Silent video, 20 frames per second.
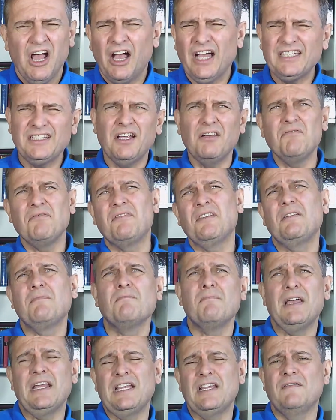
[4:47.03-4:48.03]
I don't think
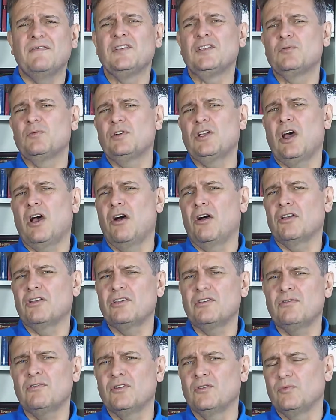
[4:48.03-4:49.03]
many of us would
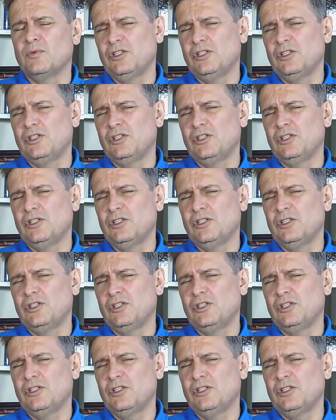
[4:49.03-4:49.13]
argue that